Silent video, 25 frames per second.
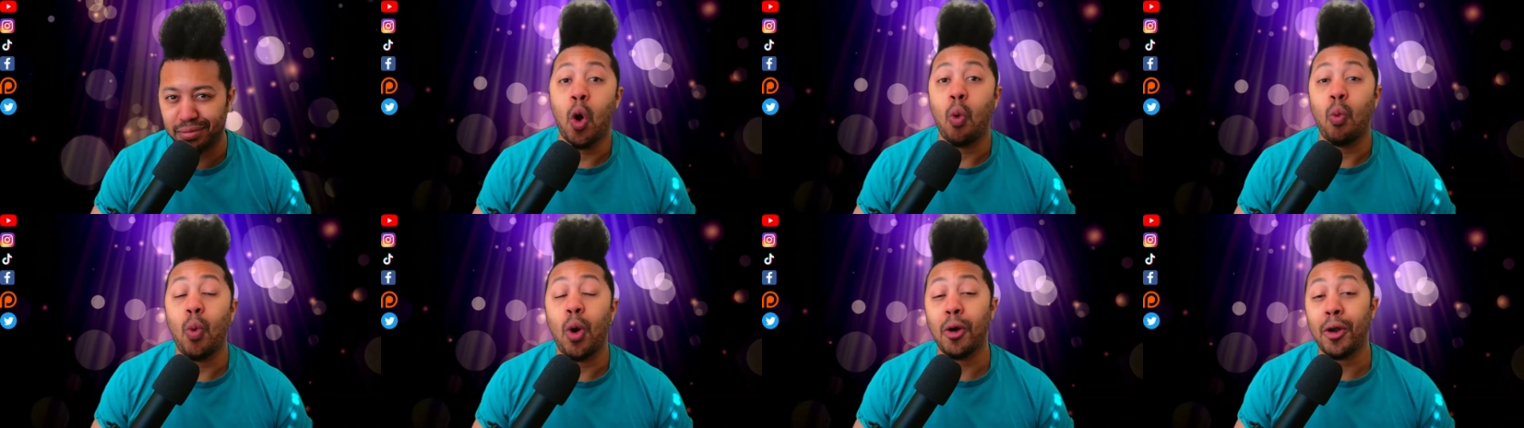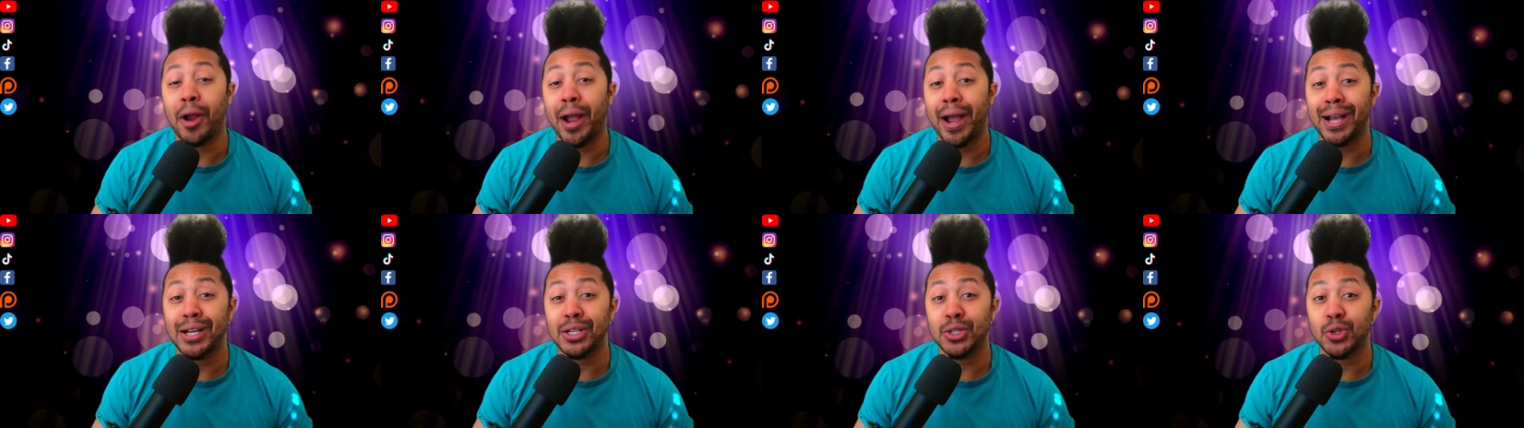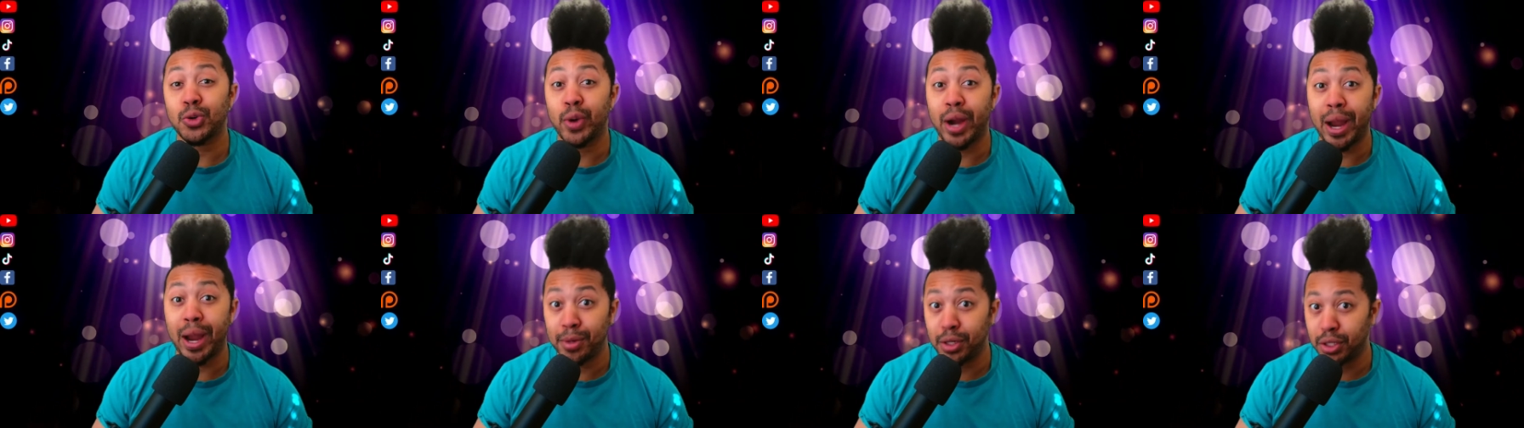Well guys,
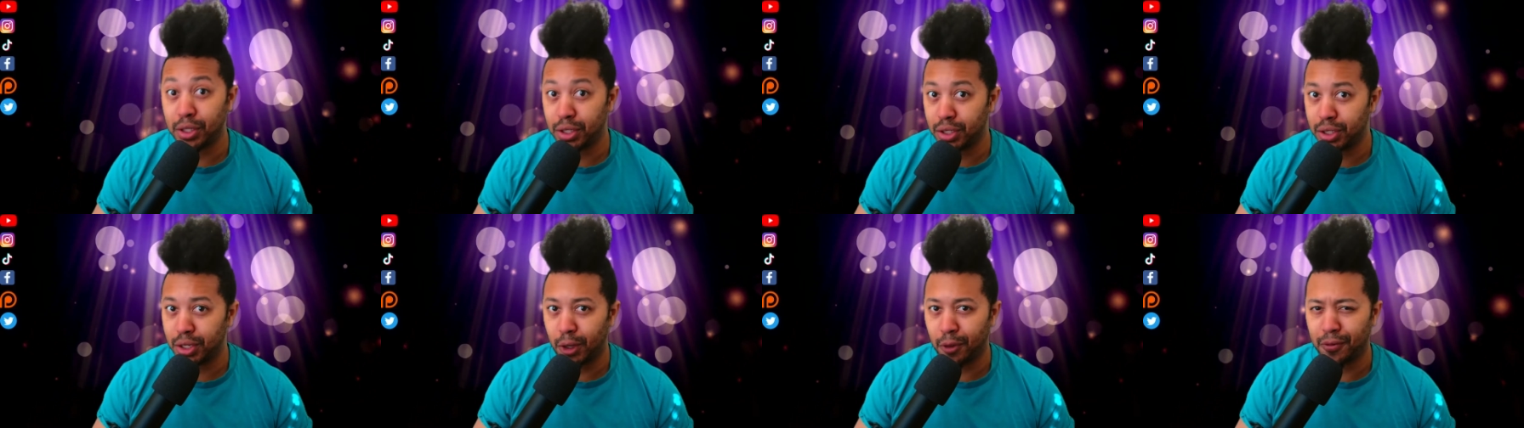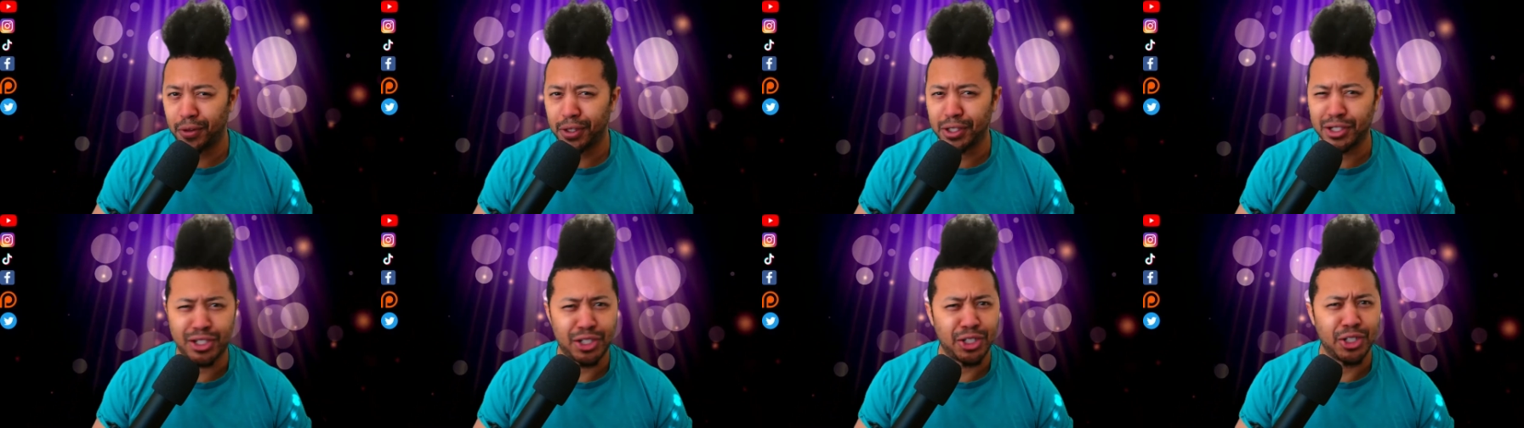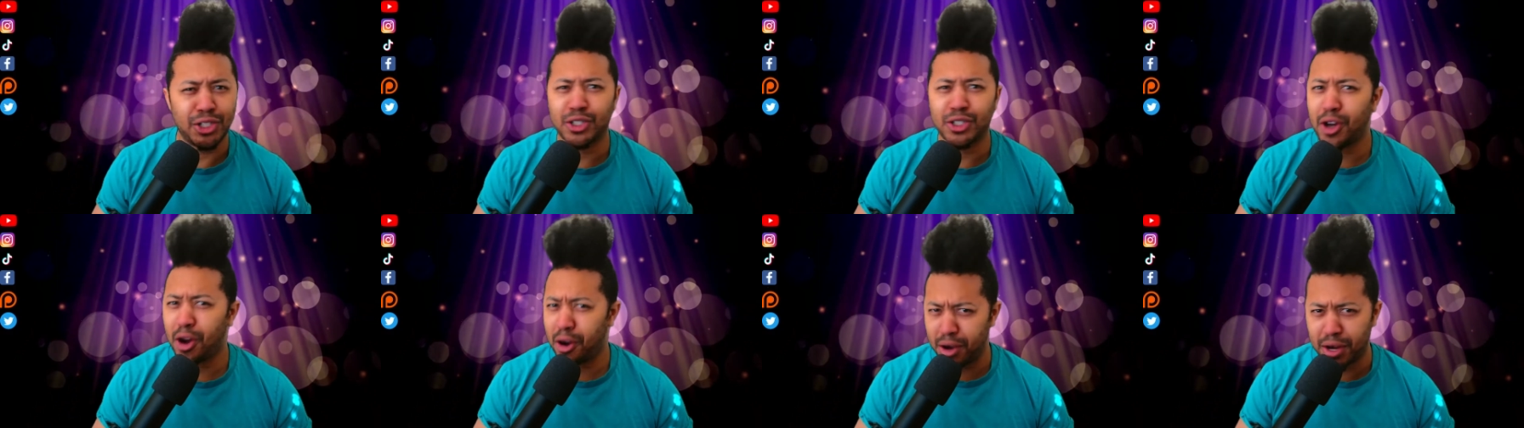grab yourself a
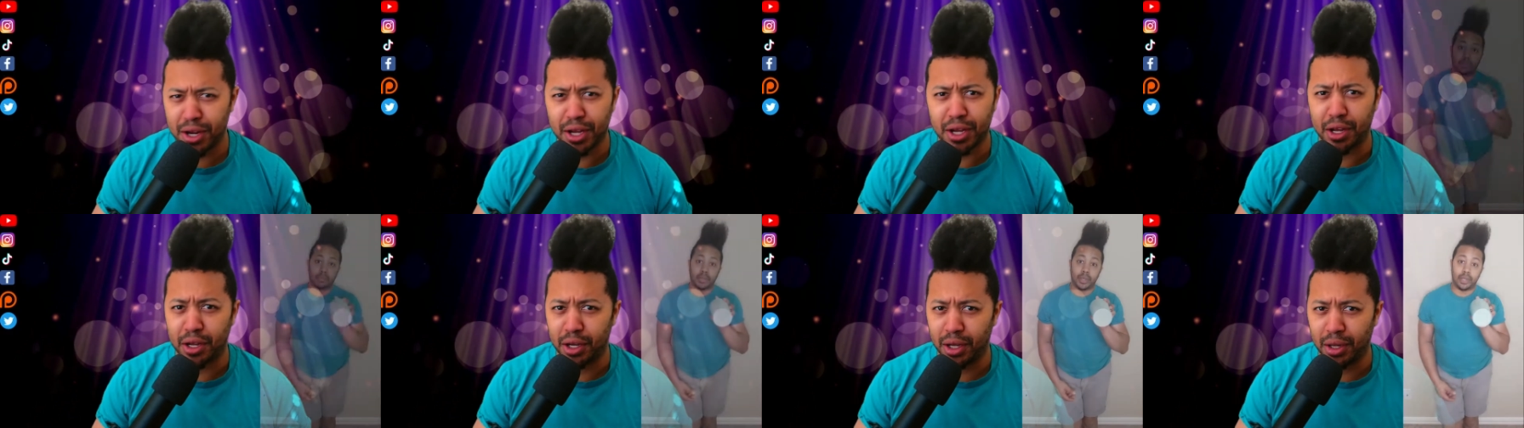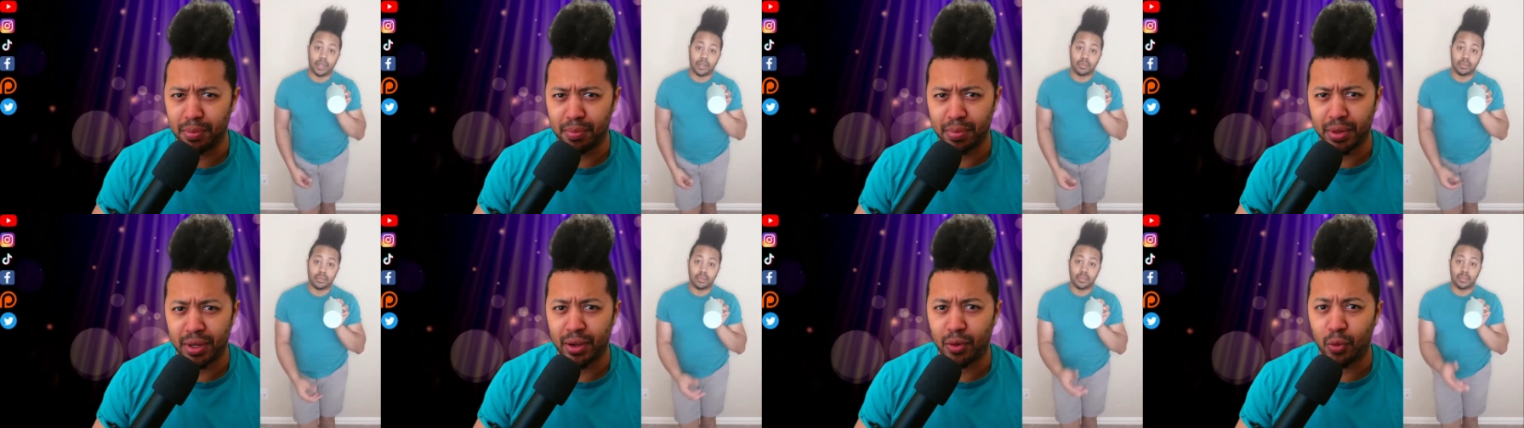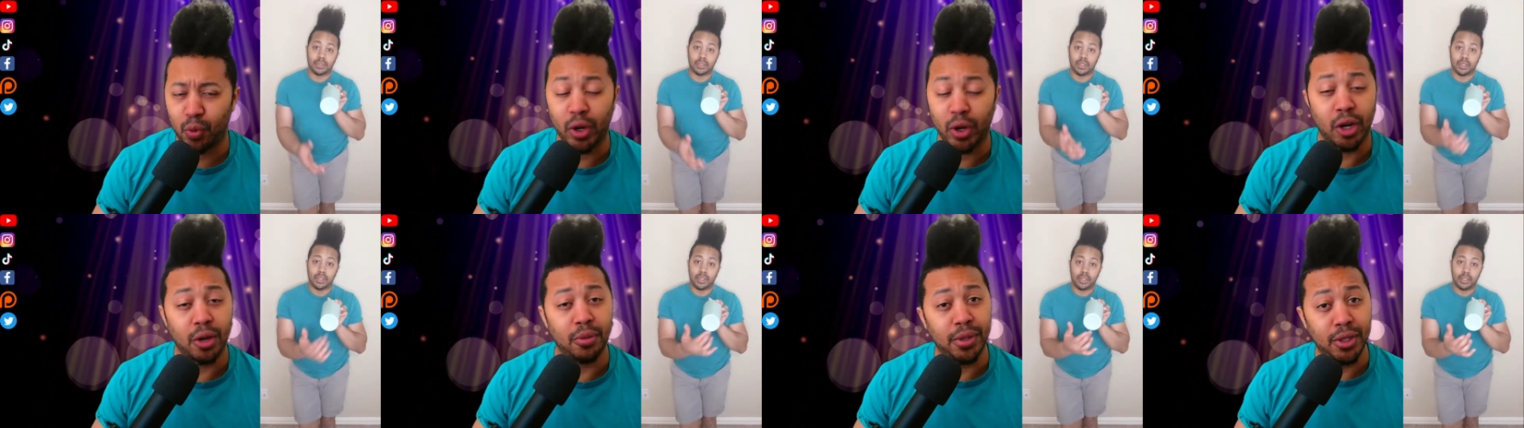sturdy cup.
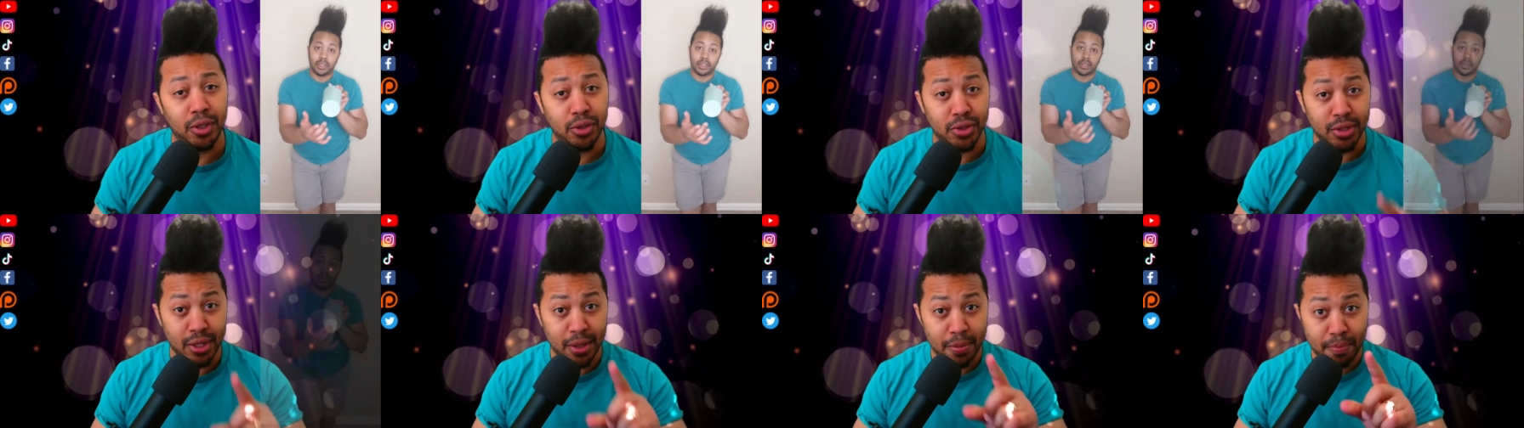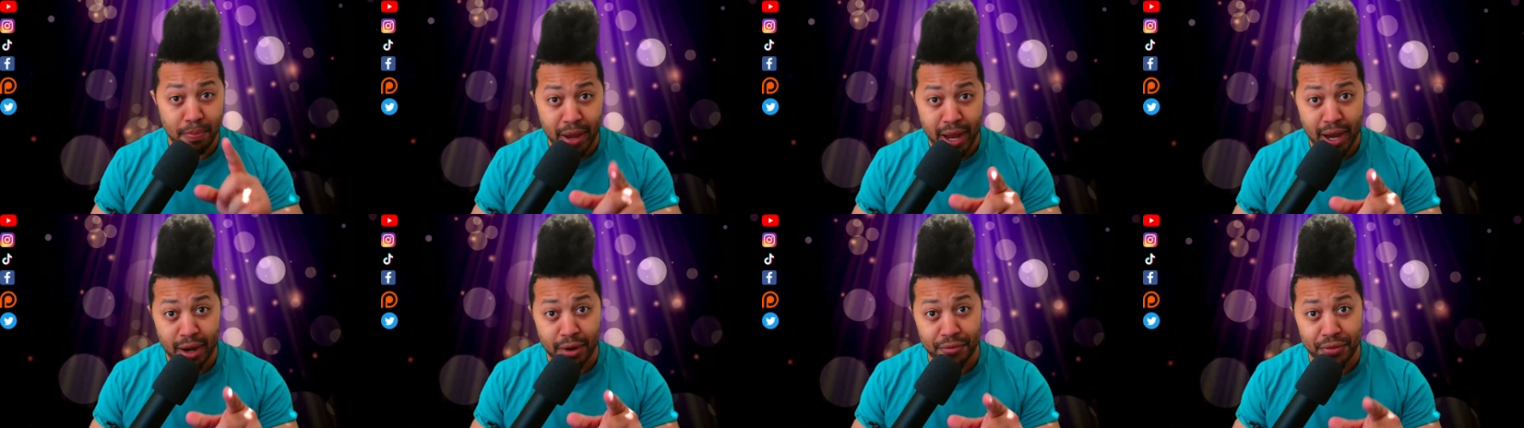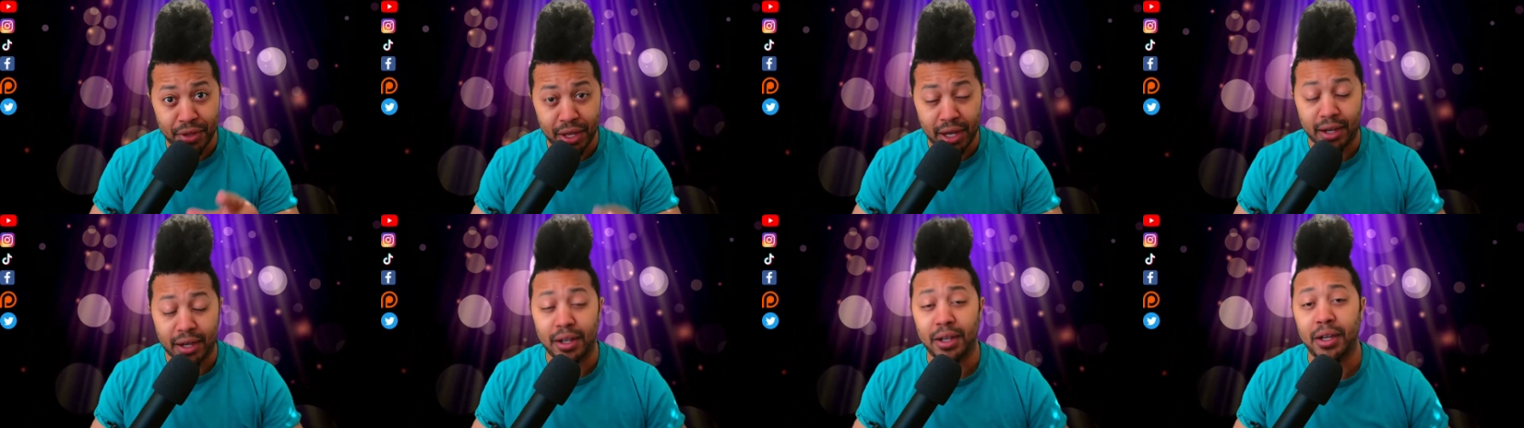We're going to be using the back of
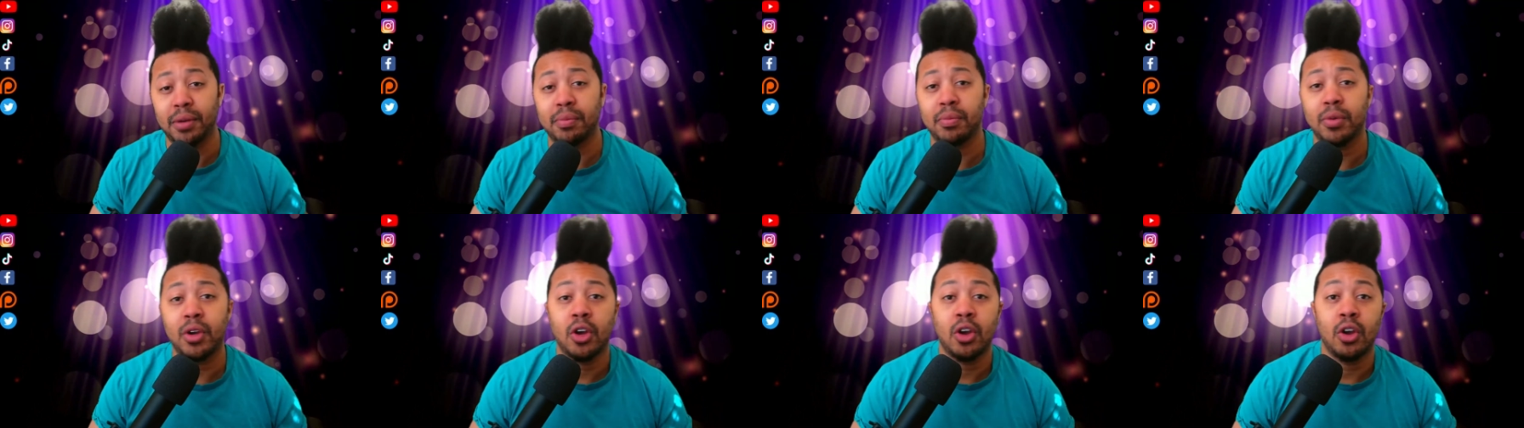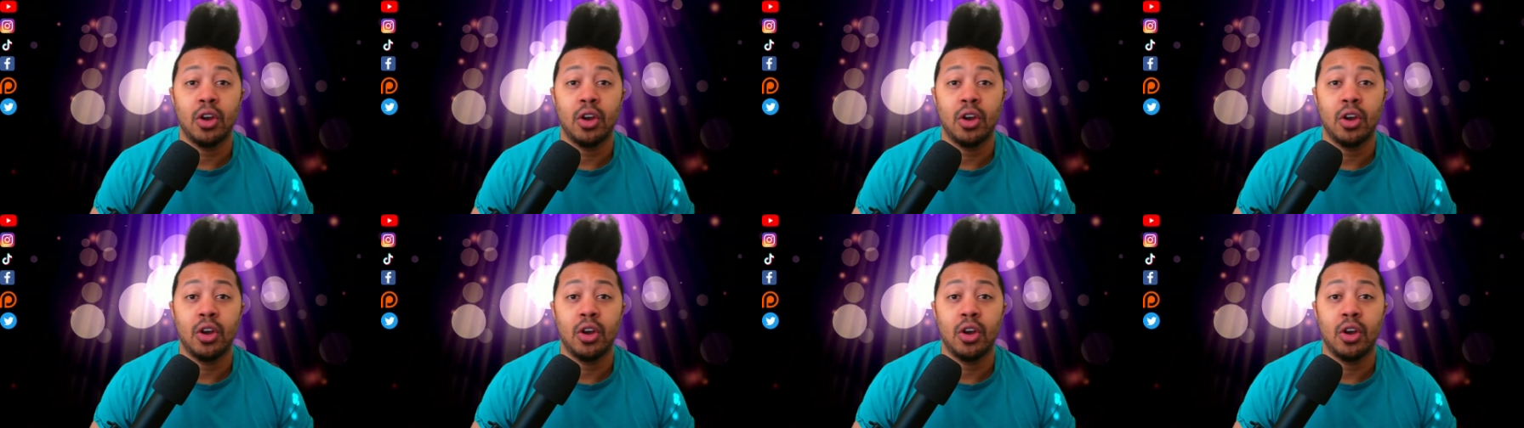that cup.